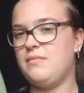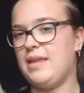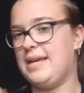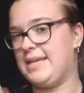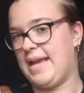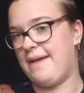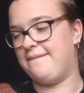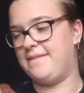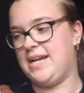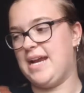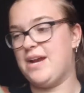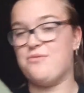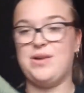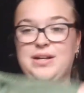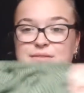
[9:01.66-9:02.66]
yeah,
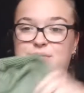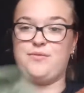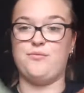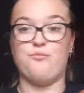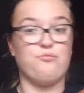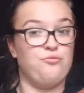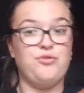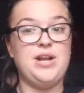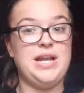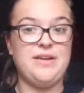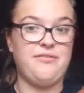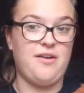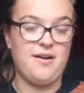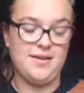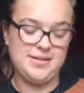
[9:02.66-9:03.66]
it went really
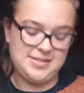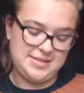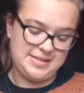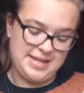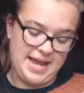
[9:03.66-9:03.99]
fast,